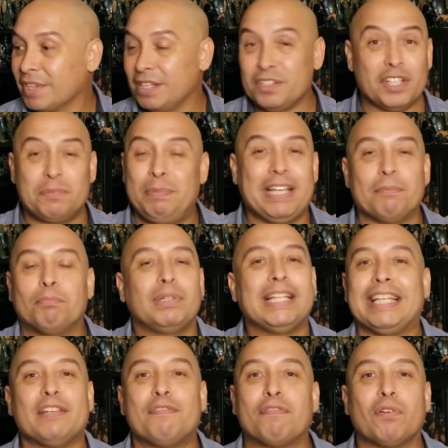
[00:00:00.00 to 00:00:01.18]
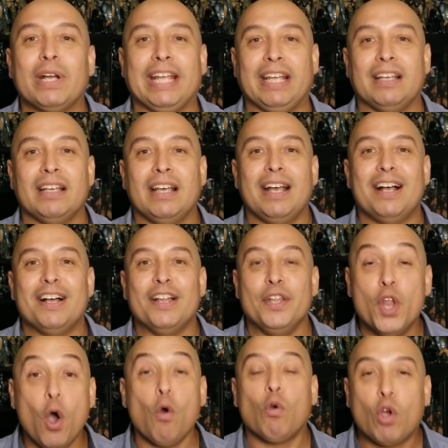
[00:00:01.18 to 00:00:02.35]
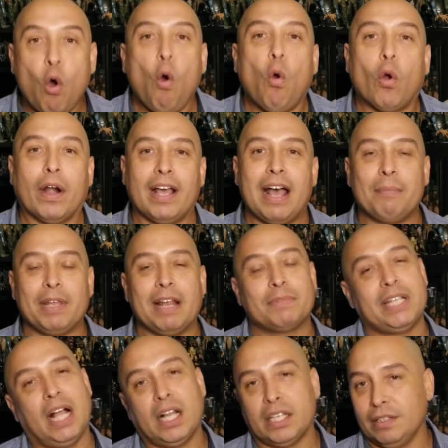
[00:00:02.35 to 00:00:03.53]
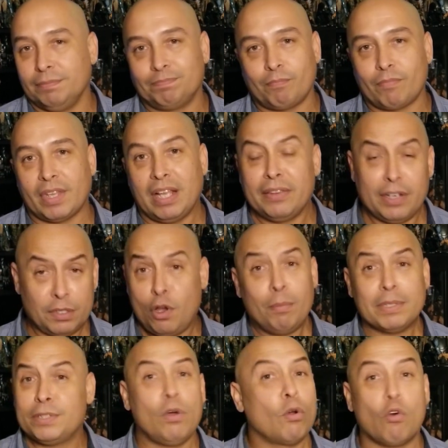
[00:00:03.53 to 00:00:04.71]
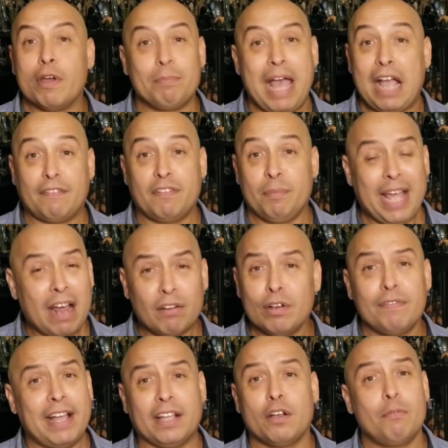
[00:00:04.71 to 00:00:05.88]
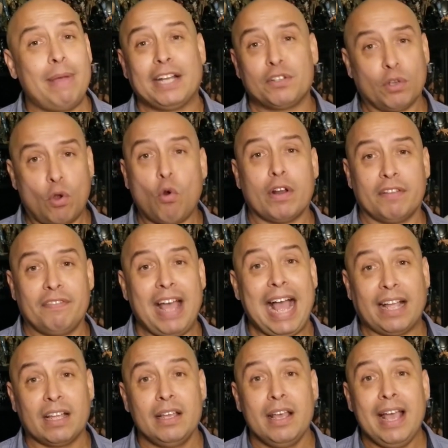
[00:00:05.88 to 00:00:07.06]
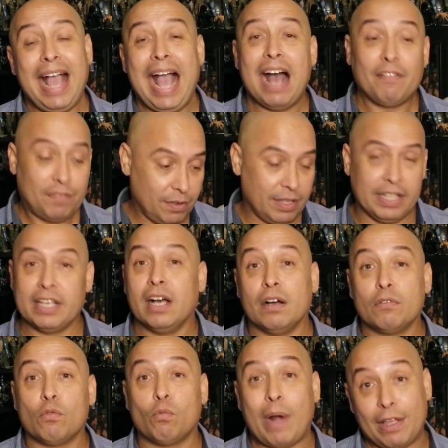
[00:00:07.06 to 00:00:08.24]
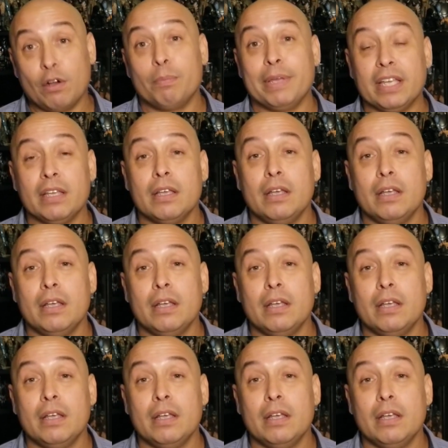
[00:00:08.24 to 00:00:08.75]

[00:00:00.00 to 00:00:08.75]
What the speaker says: just be completely free. No cord. I'm telling you, there's almost no going back for me. I don't know if I can go back to a corded vac after the Ryobi